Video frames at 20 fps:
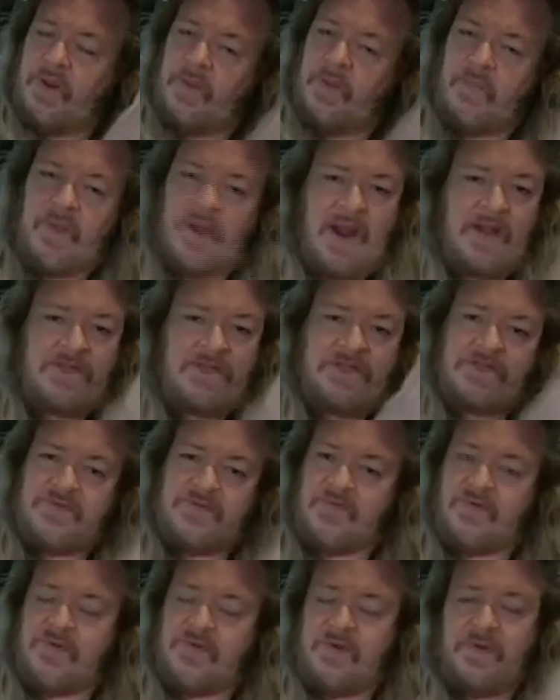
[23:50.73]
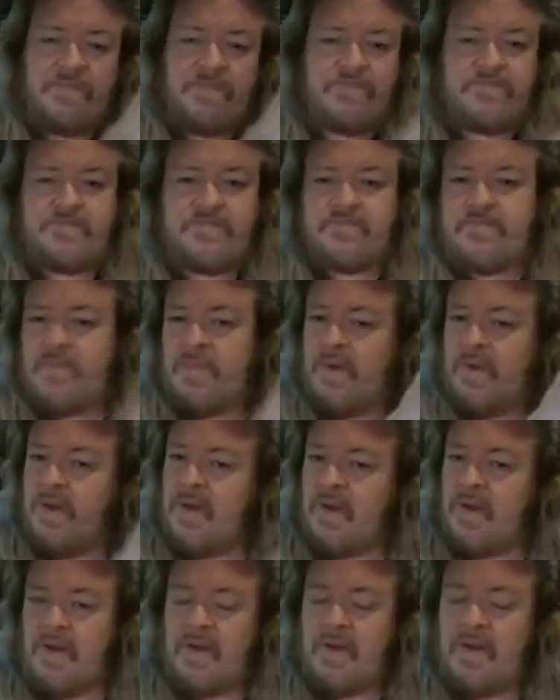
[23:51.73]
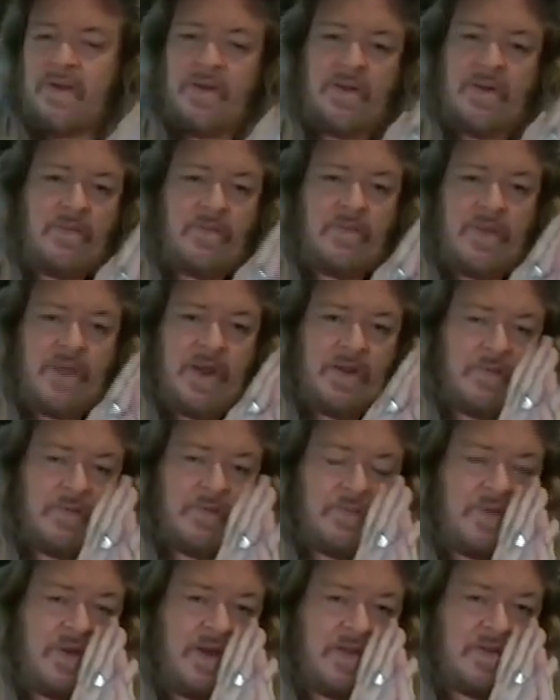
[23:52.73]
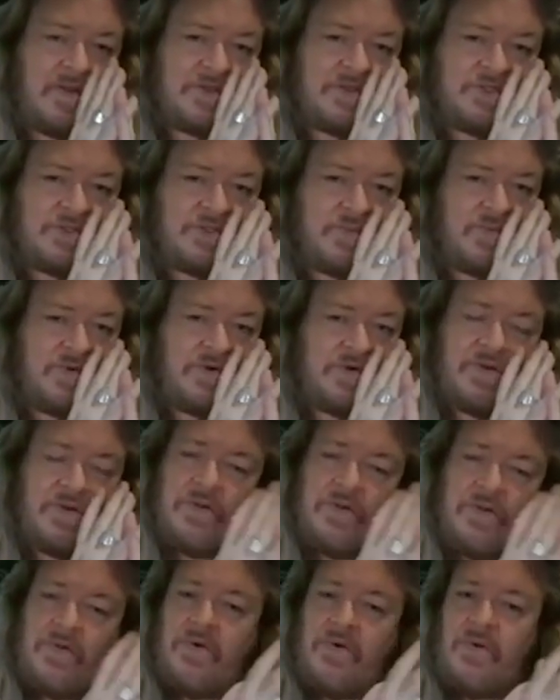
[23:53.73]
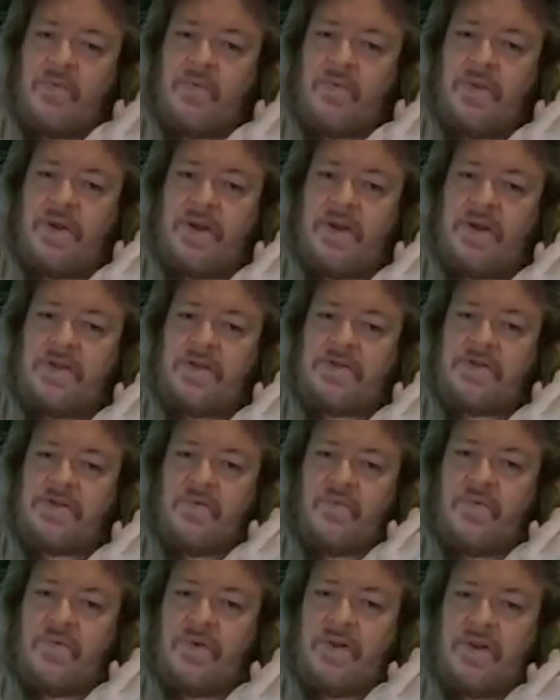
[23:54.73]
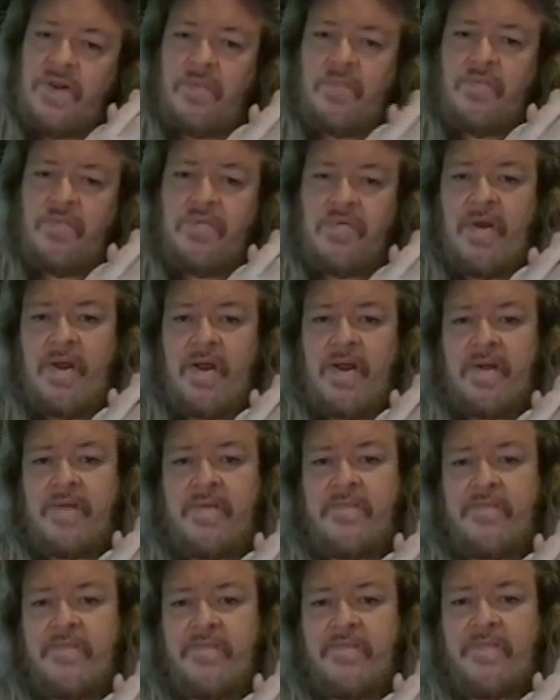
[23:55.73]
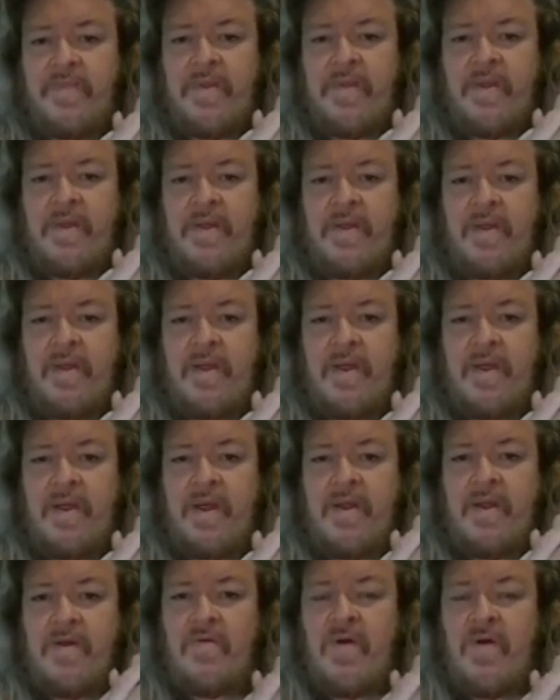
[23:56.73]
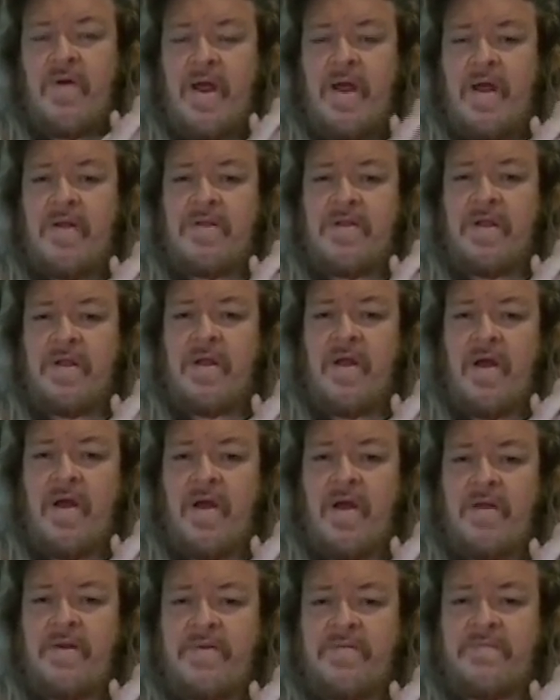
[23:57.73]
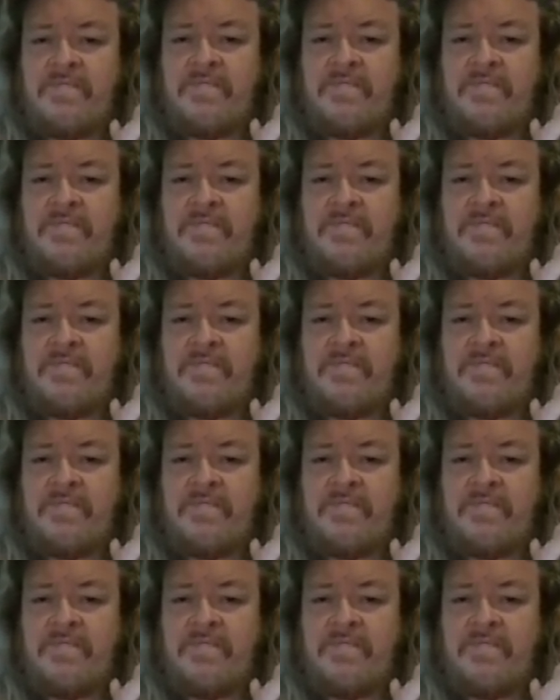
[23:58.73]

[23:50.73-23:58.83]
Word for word: But I just feel by the, by the Spirit of the Lord, we need to really pray and cry out to God